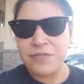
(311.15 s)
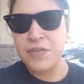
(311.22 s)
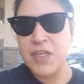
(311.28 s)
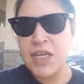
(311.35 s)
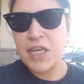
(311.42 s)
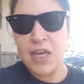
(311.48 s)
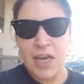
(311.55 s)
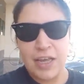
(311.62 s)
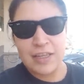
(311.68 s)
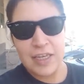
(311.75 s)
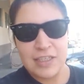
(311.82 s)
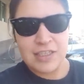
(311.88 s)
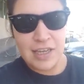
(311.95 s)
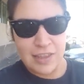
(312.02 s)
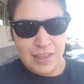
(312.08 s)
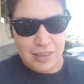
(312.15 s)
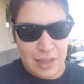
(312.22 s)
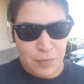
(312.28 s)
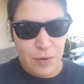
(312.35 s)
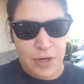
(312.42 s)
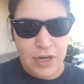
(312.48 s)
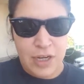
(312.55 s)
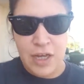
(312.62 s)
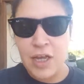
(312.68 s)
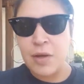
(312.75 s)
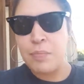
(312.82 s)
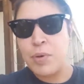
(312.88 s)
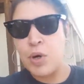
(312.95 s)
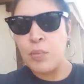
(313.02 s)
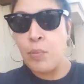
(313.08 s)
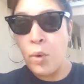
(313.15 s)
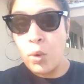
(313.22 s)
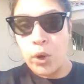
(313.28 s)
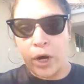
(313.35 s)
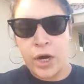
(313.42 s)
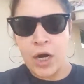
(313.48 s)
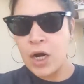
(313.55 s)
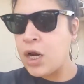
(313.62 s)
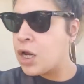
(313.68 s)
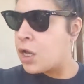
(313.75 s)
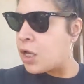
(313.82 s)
And they said that they were gonna put more.